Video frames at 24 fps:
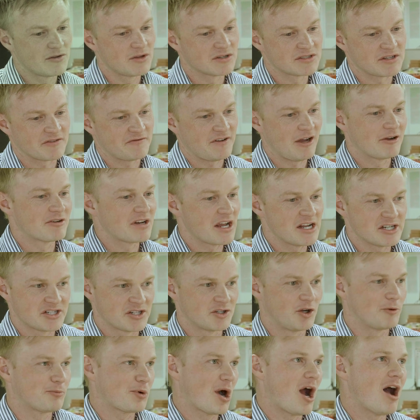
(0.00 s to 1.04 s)
There's a
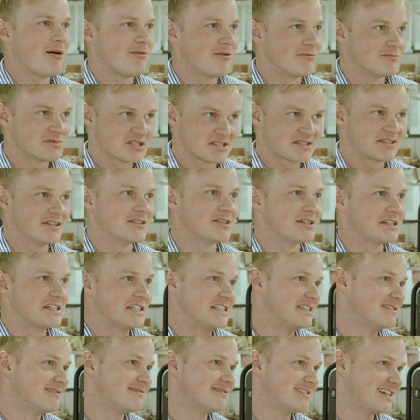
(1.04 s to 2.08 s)
foundational problem still
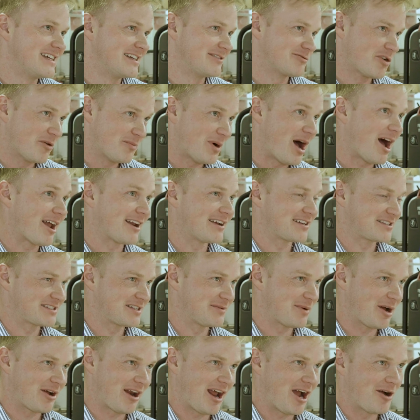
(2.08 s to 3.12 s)
in robotics
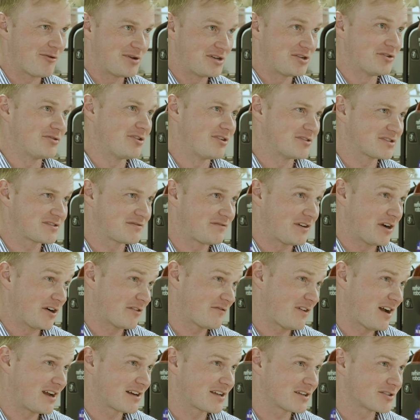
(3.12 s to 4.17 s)
about how we do those
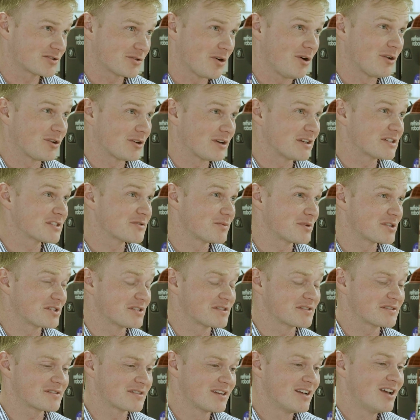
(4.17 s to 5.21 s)
verified controllers, which
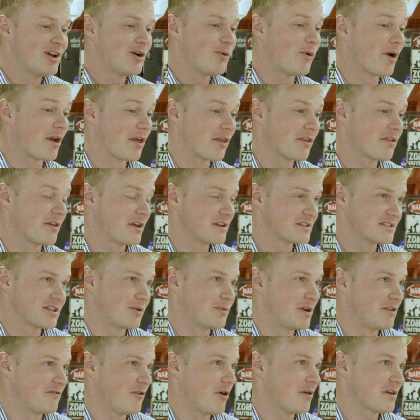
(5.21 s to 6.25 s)
is one of the things that
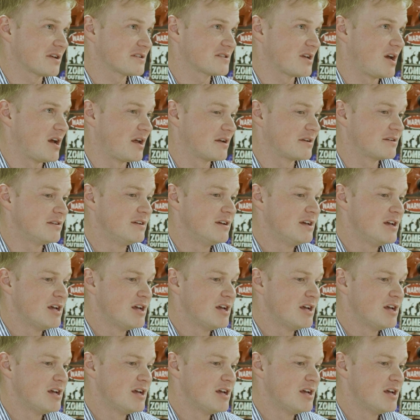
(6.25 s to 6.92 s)
we focus on.